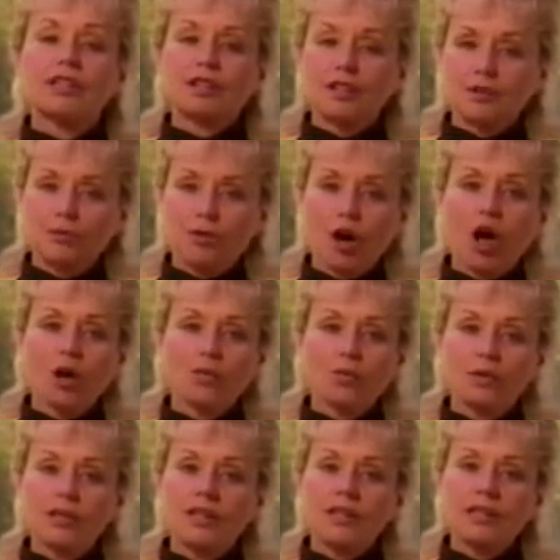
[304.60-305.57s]
they're involved
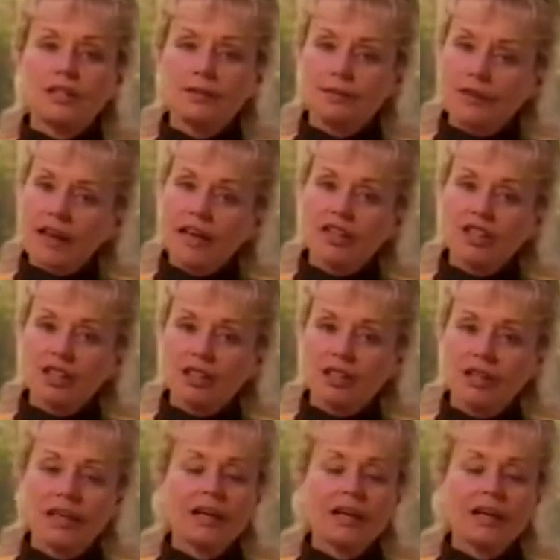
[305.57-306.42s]
with the infection?